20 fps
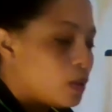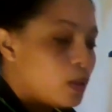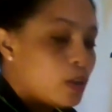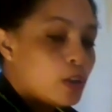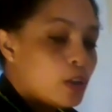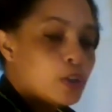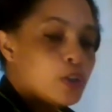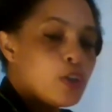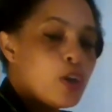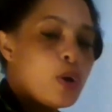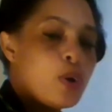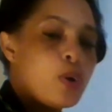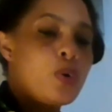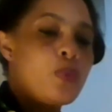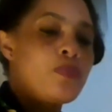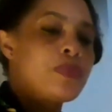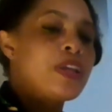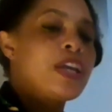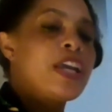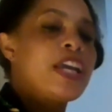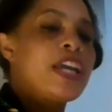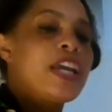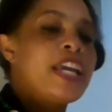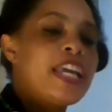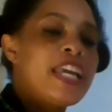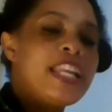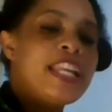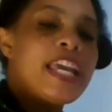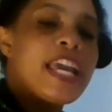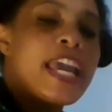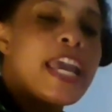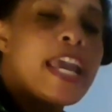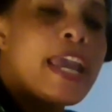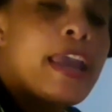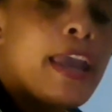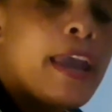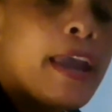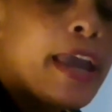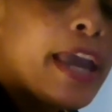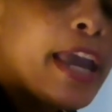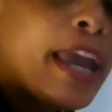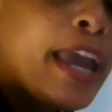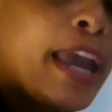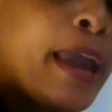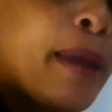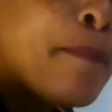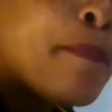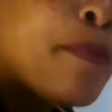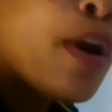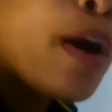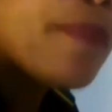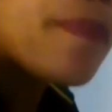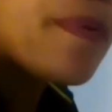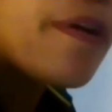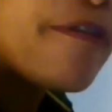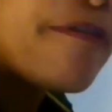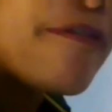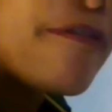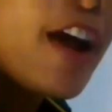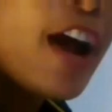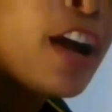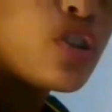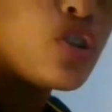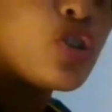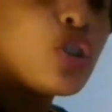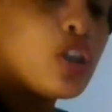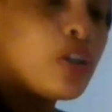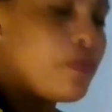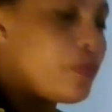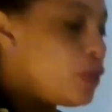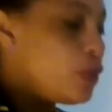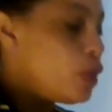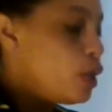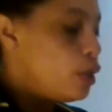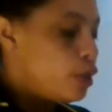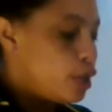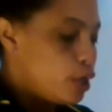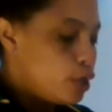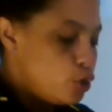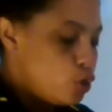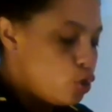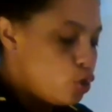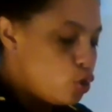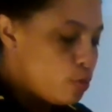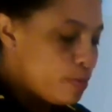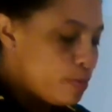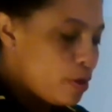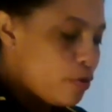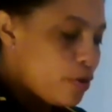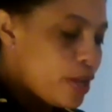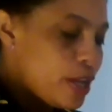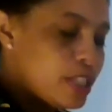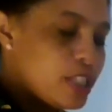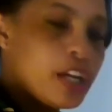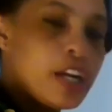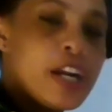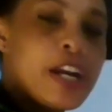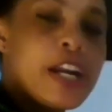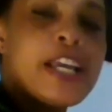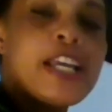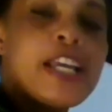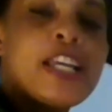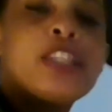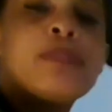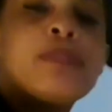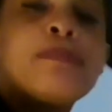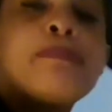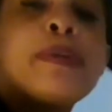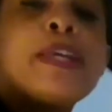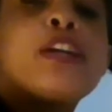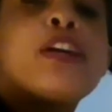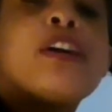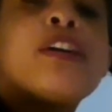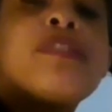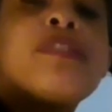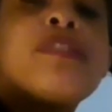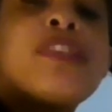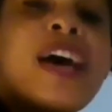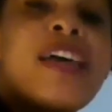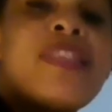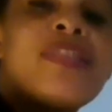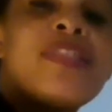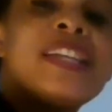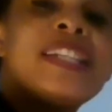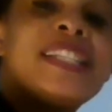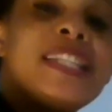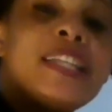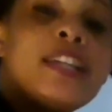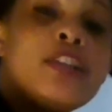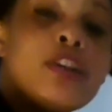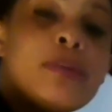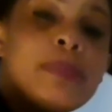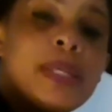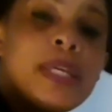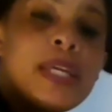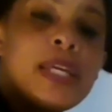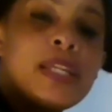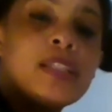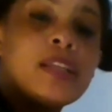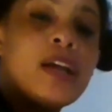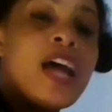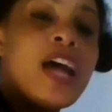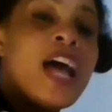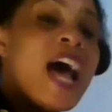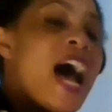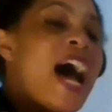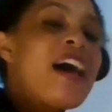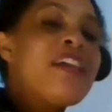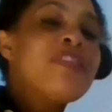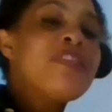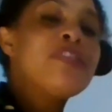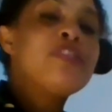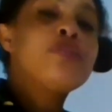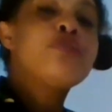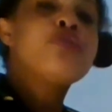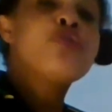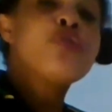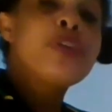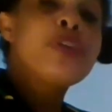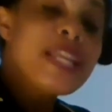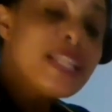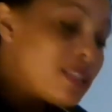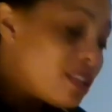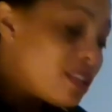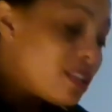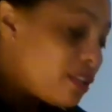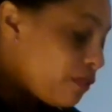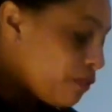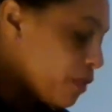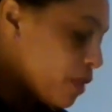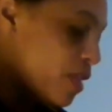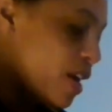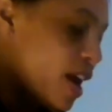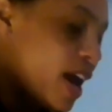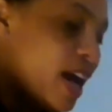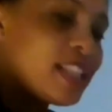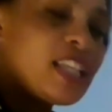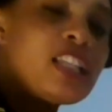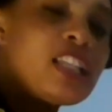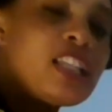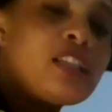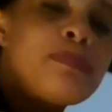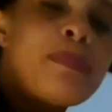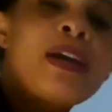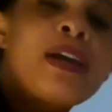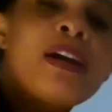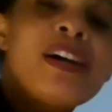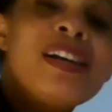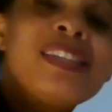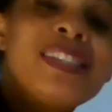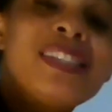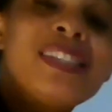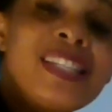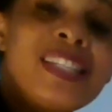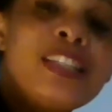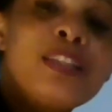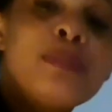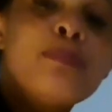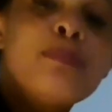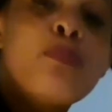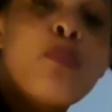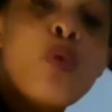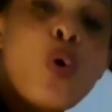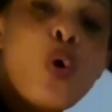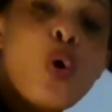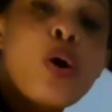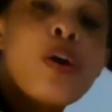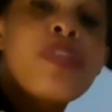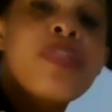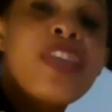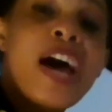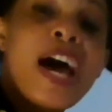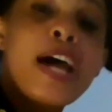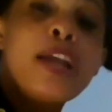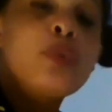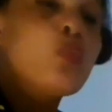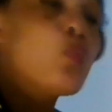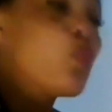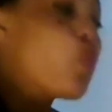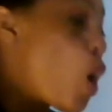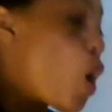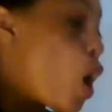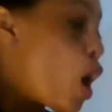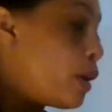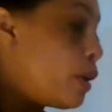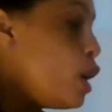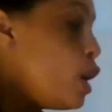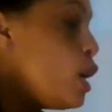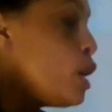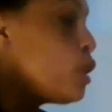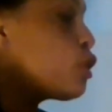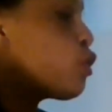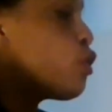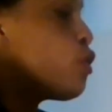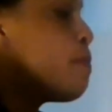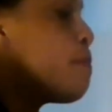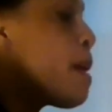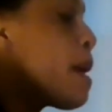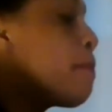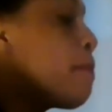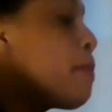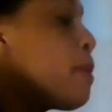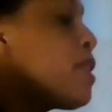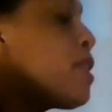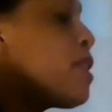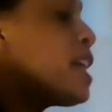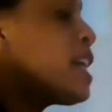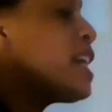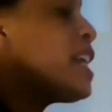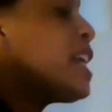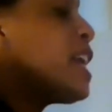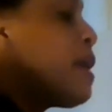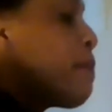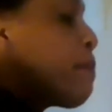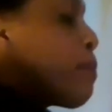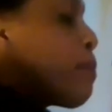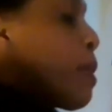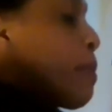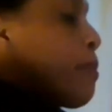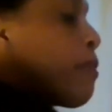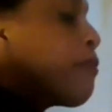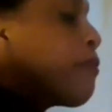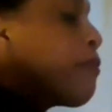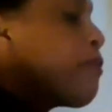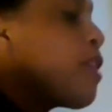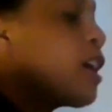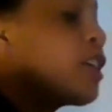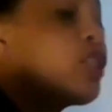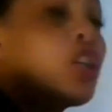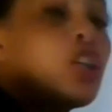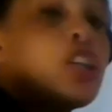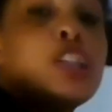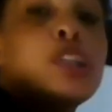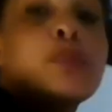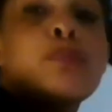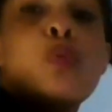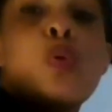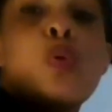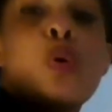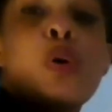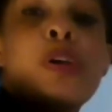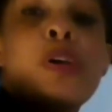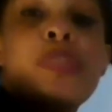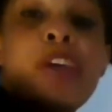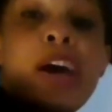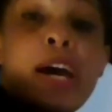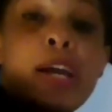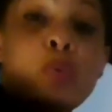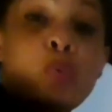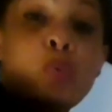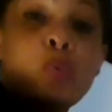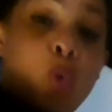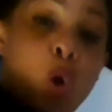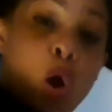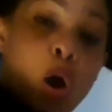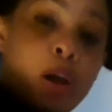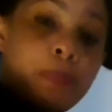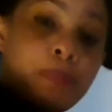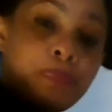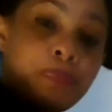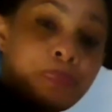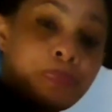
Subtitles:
So in an improper fraction, the numerator is bigger than the denominator. And the reason for that is because this is more than 1. So remember that an improper fraction is more than 1.